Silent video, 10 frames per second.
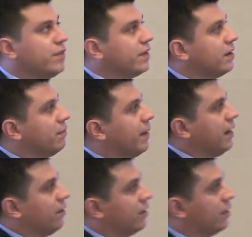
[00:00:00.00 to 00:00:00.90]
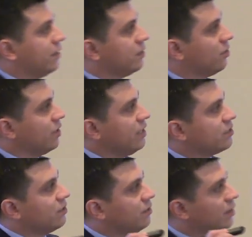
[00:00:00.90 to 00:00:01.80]
we think about, so
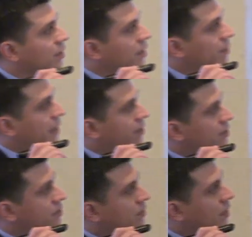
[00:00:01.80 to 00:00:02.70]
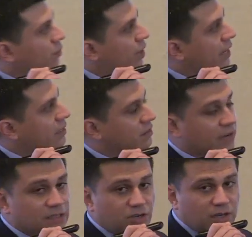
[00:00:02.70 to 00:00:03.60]
these are parents' uh, ratings of
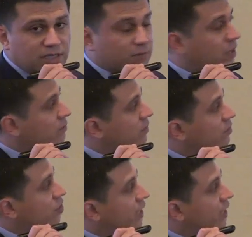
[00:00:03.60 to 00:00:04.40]
externalizing problems in the